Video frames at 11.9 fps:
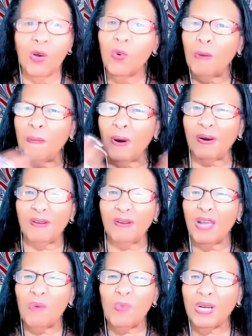We're part of
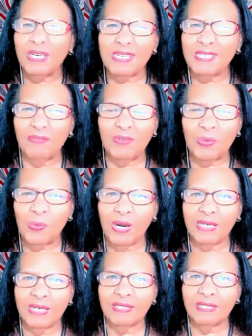that oneness of the
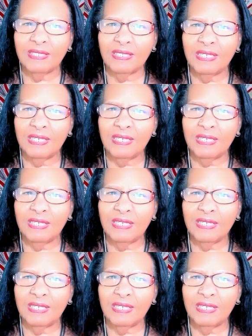one.